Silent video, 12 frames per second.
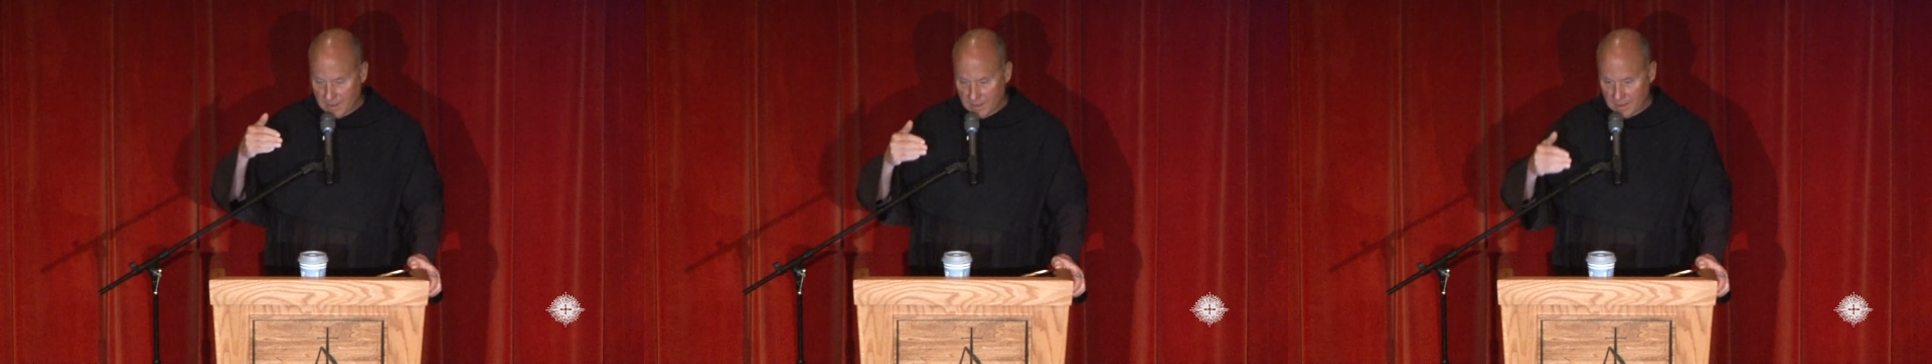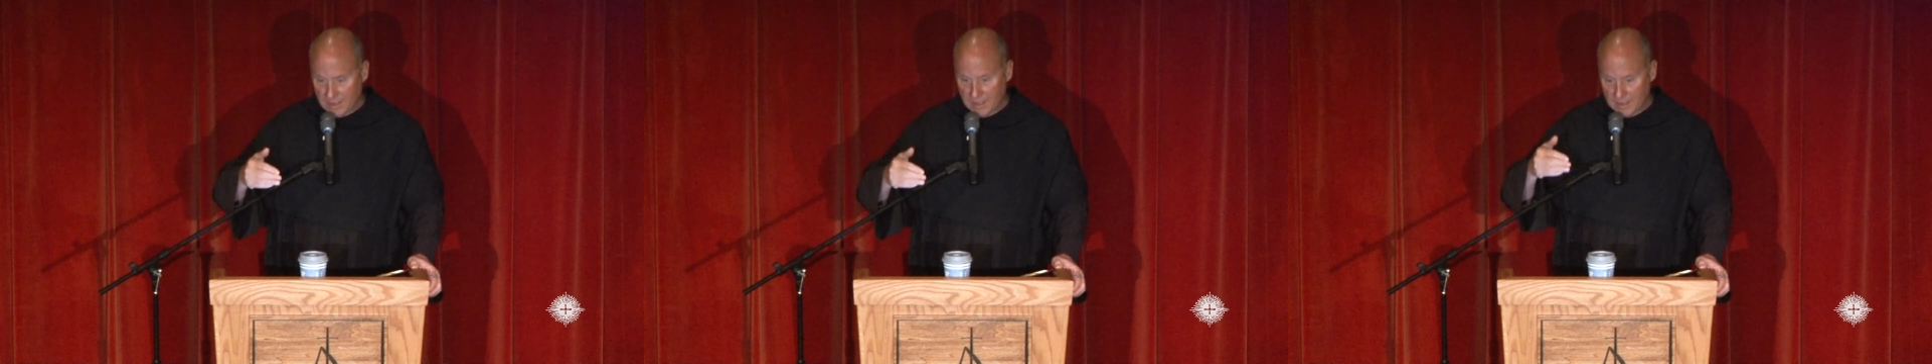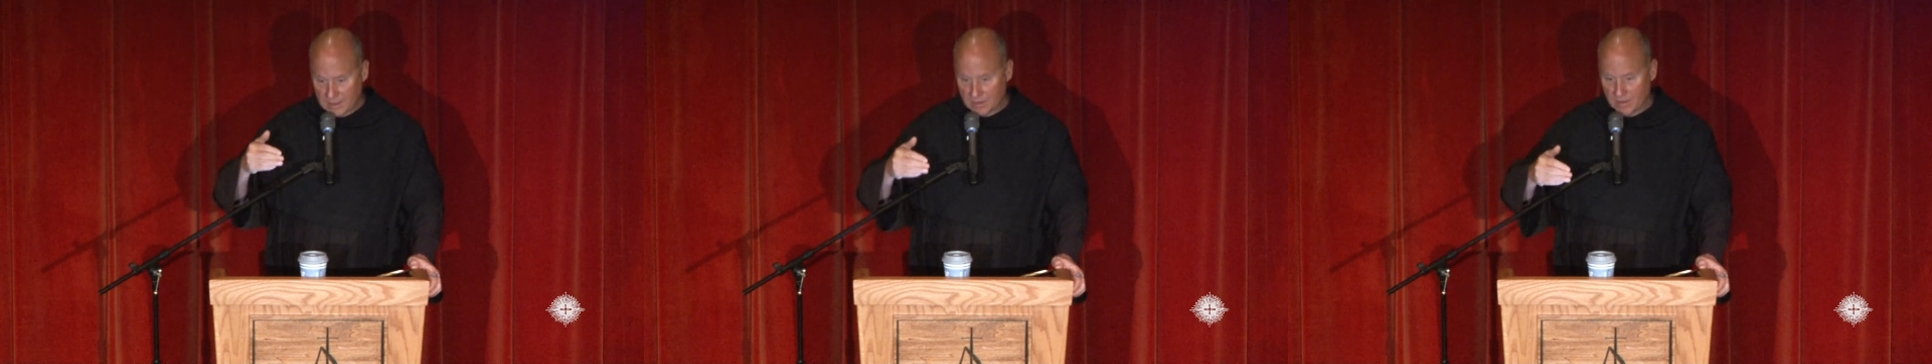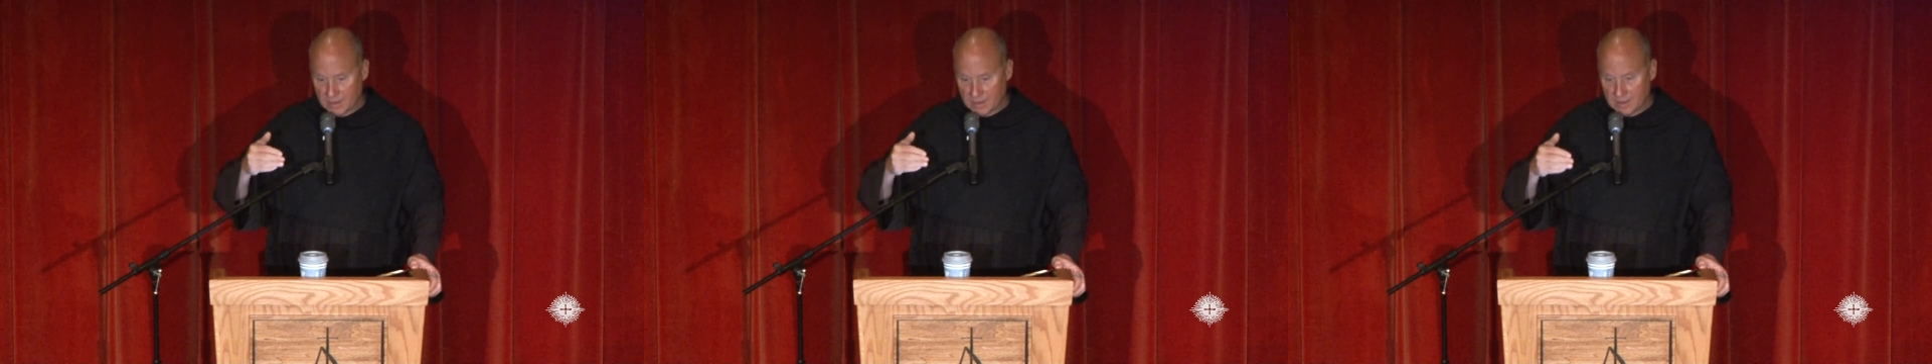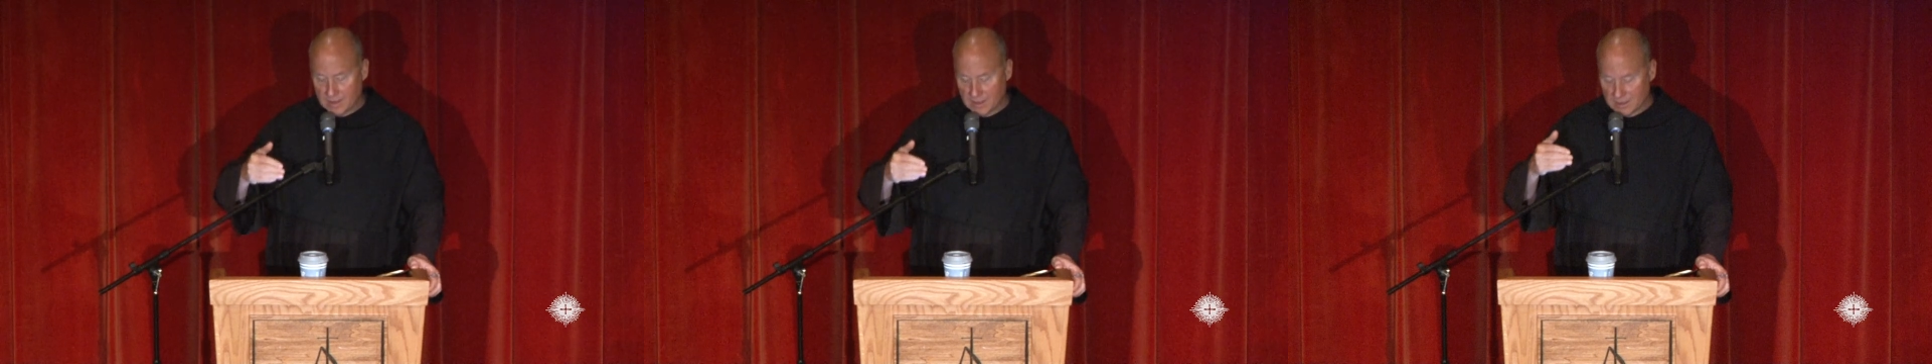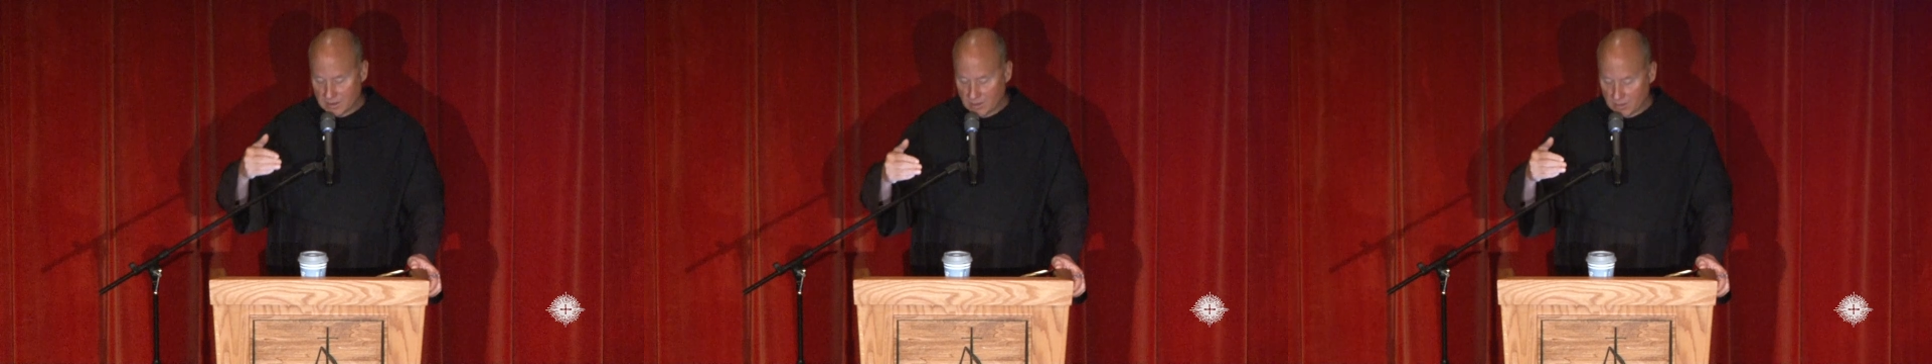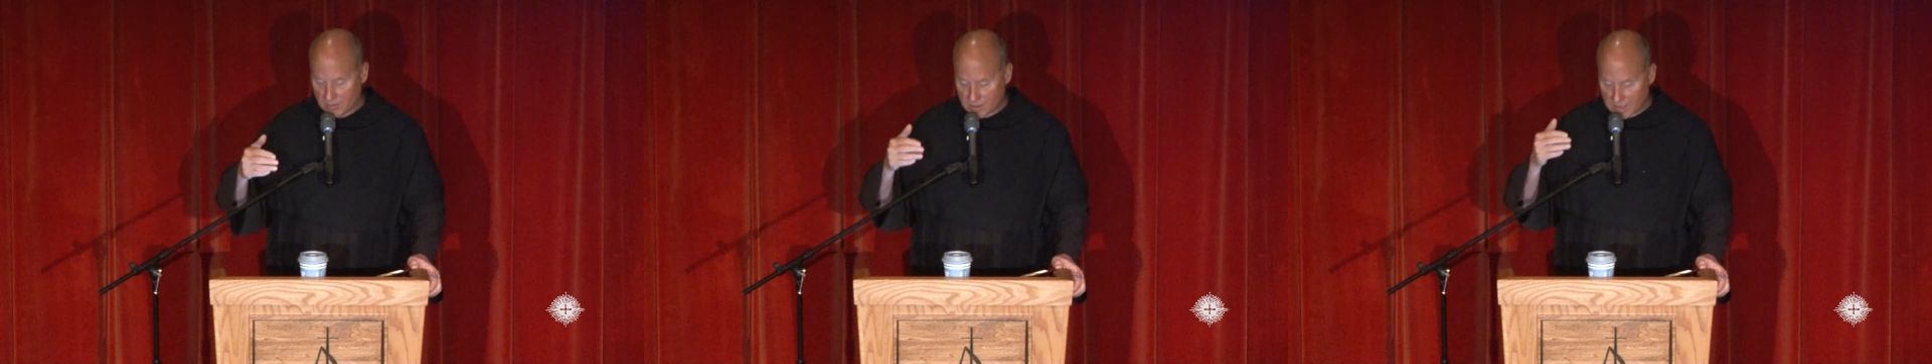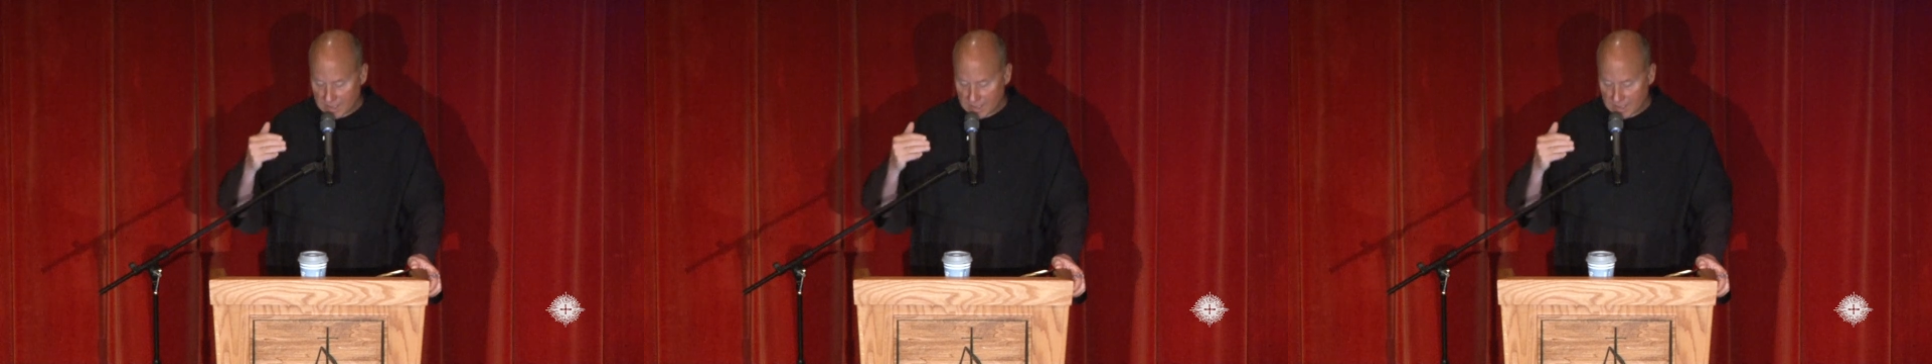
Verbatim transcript: and enter into this Eucharist,